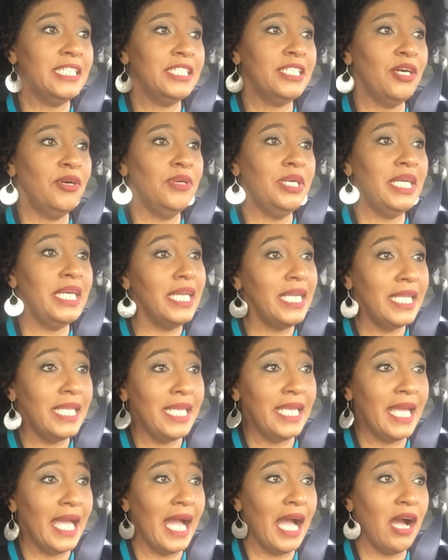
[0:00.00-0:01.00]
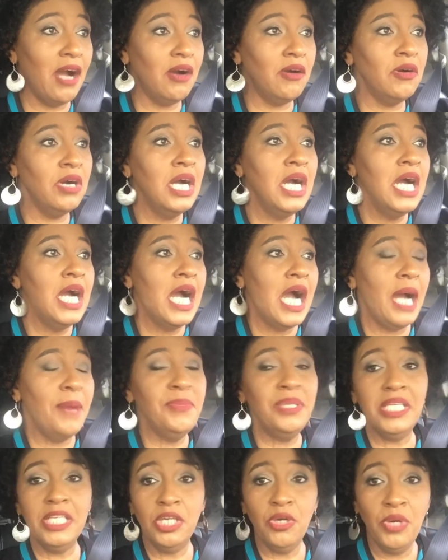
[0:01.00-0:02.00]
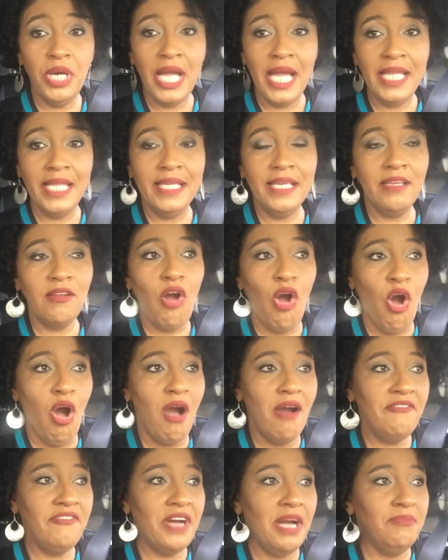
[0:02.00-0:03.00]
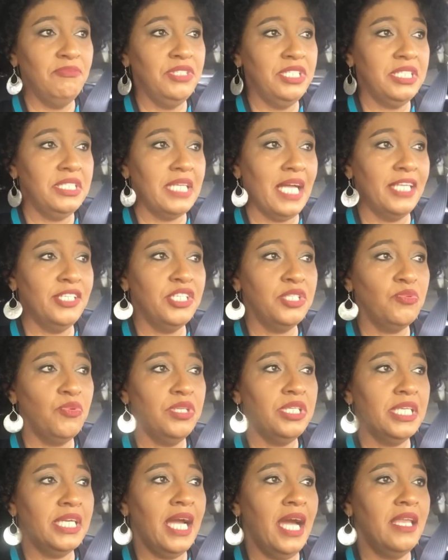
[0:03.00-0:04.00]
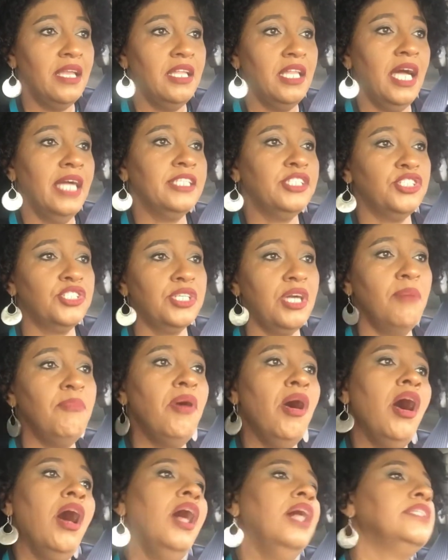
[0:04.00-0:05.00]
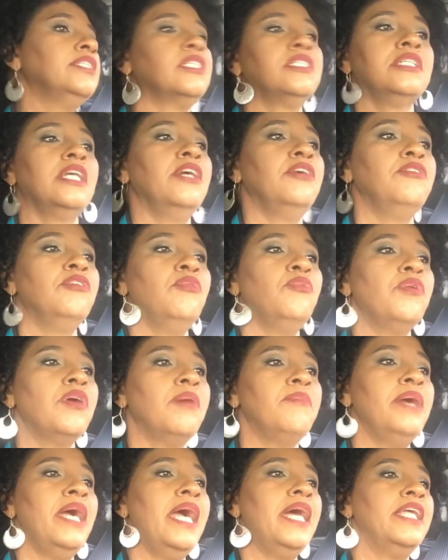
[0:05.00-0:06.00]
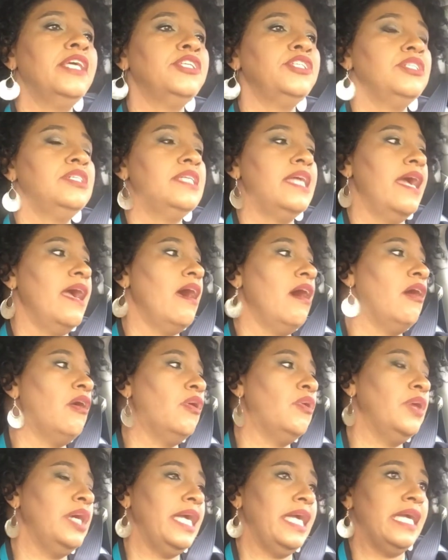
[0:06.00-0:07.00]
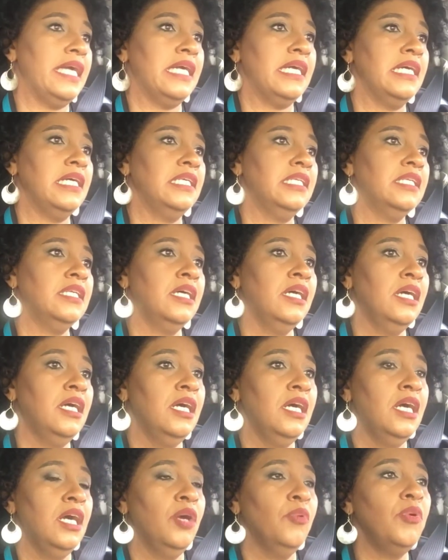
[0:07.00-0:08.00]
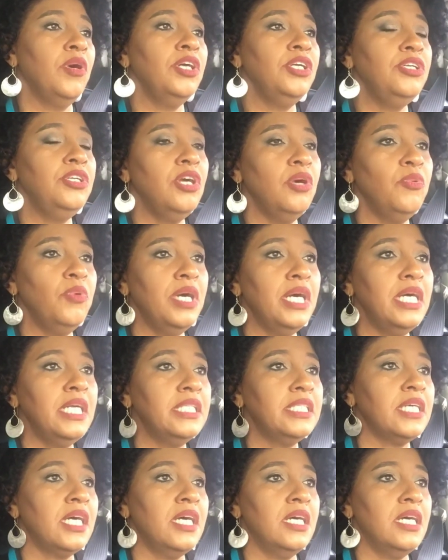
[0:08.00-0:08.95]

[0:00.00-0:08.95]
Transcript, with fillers: So anyhow, I'm gonna go ahead and get off. I'm just, I just wanted to kind of like just come on, just let you know where I'm headed to now. And well, you know what?